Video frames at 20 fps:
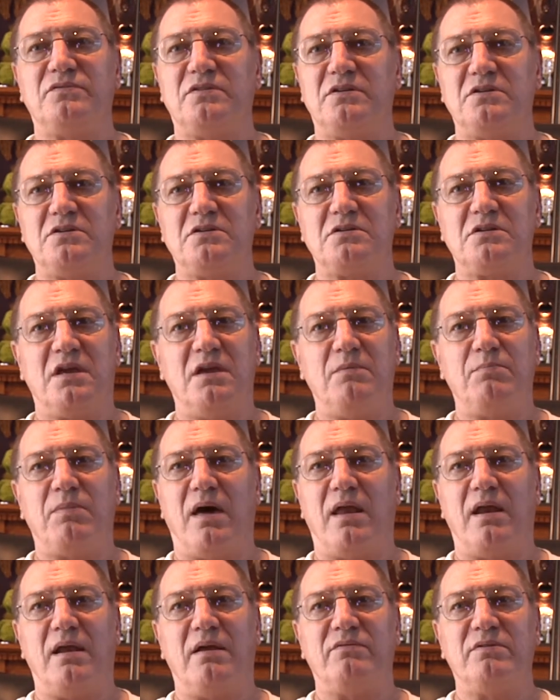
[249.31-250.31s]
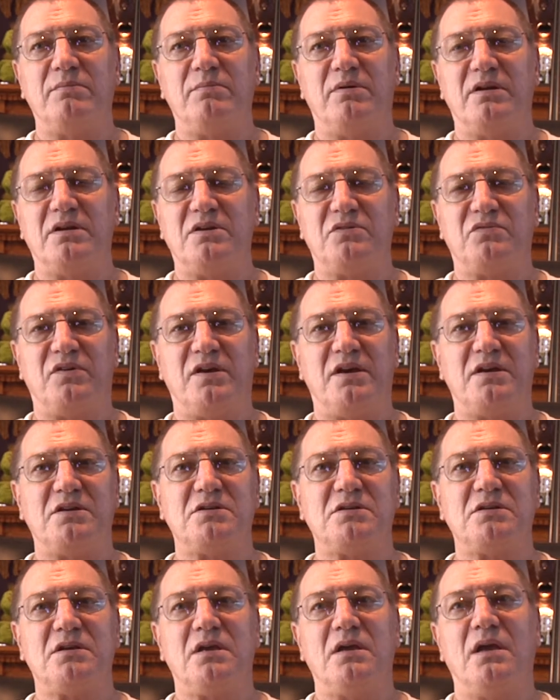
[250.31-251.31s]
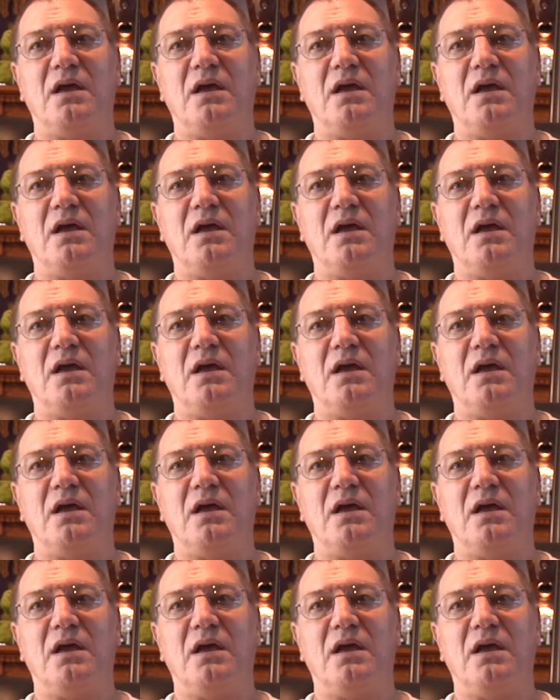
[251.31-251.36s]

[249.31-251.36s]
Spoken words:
to just keep out of everybody's face.